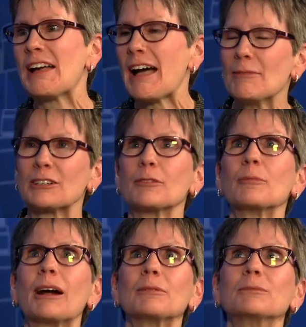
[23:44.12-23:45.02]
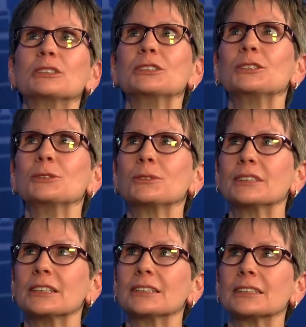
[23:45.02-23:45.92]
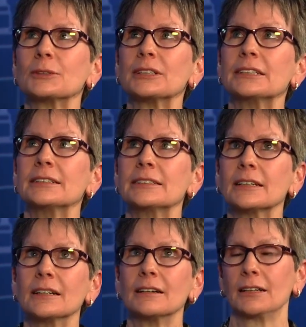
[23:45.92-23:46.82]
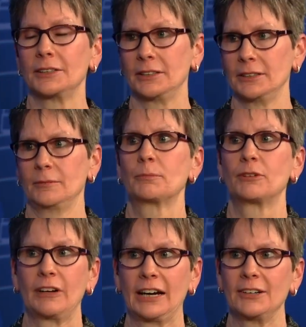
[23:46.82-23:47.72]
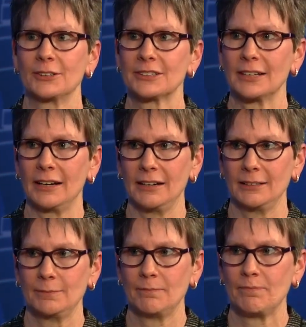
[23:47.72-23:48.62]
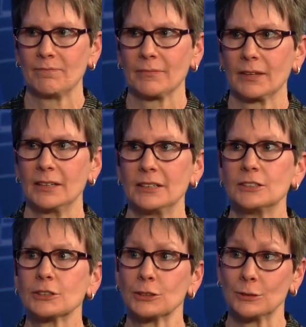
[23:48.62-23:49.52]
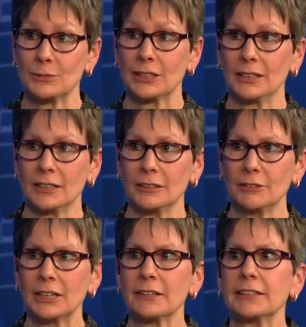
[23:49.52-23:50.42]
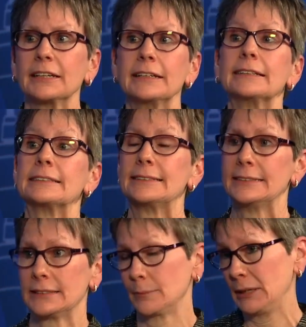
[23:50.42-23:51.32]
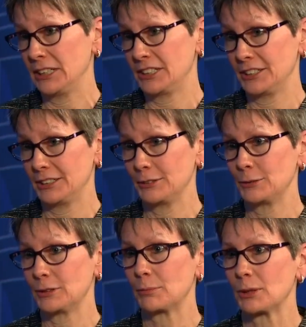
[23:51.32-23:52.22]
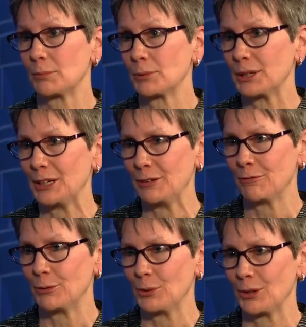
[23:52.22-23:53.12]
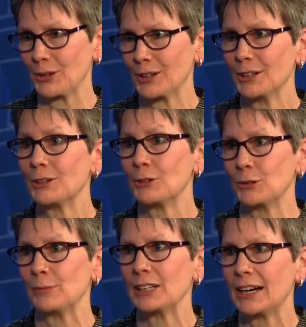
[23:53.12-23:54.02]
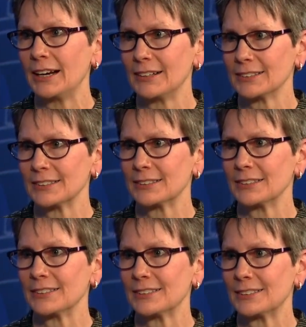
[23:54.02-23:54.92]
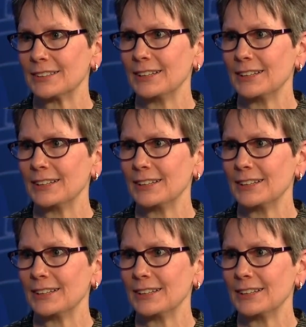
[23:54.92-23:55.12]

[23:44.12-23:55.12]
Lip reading: How much of a problem do you think there is on the provider side in terms of thinking, is this a patient who's appropriate for home dialysis?